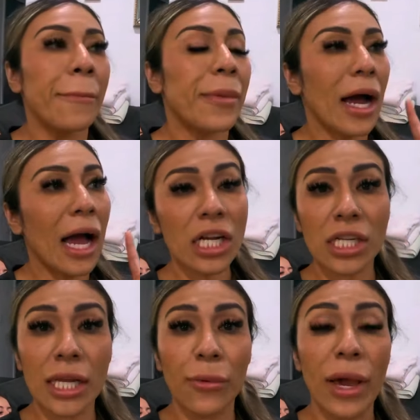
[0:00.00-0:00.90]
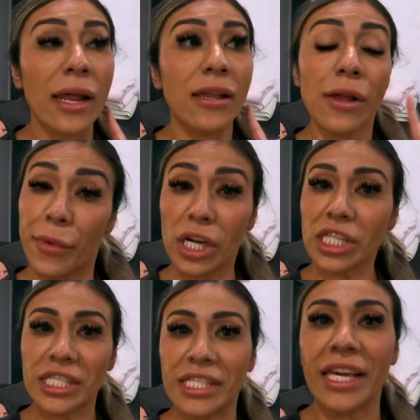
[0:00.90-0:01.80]
But actually, we had an
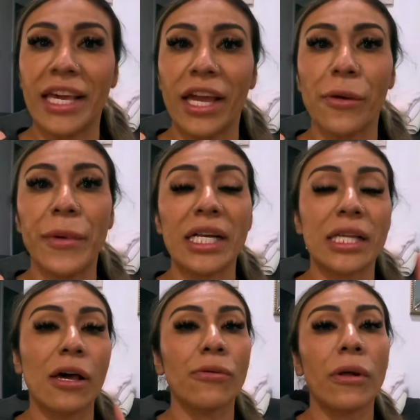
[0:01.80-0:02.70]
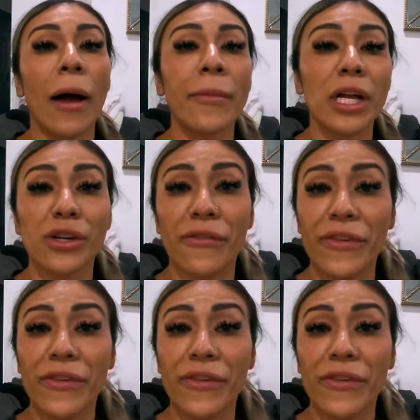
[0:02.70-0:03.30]
emergency here because I'm not sure